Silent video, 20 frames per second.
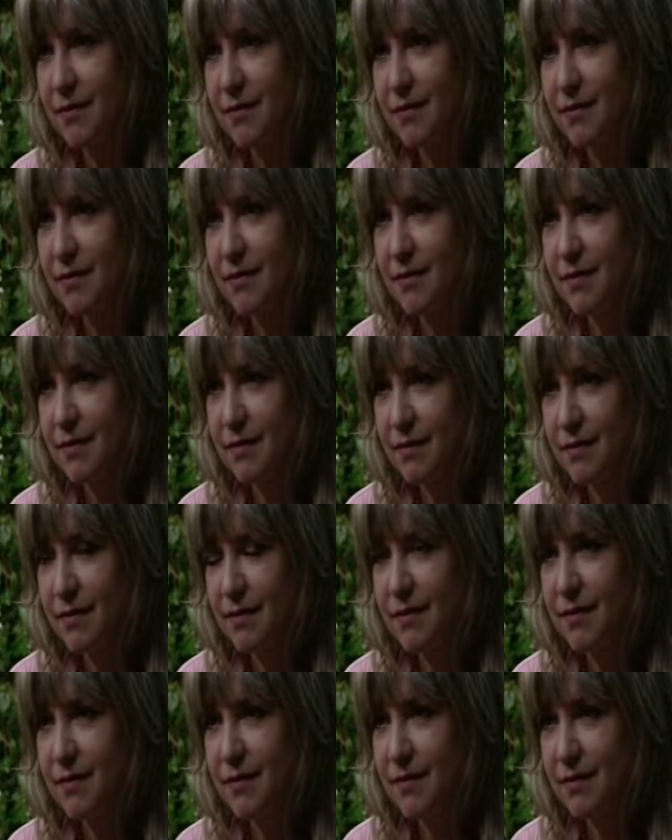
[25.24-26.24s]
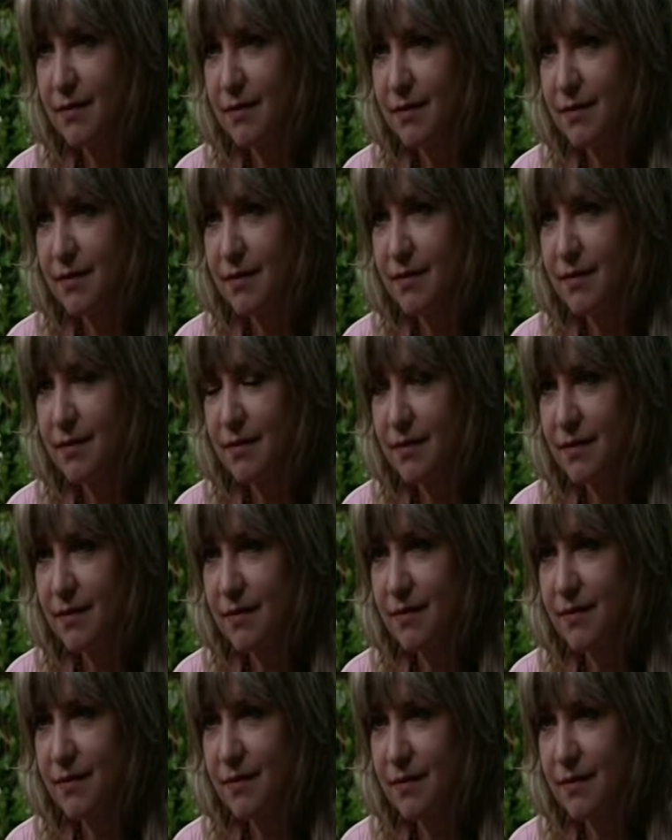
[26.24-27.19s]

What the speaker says: (no one is talking)